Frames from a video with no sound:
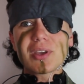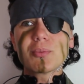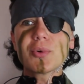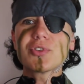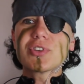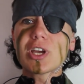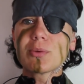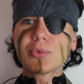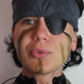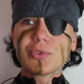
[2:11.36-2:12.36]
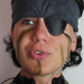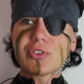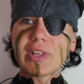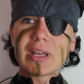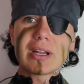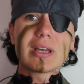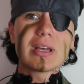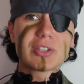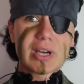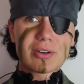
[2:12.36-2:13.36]
Most animals that
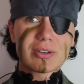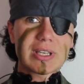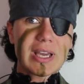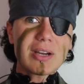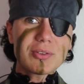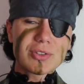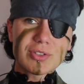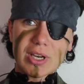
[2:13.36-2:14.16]
a tiger encounters,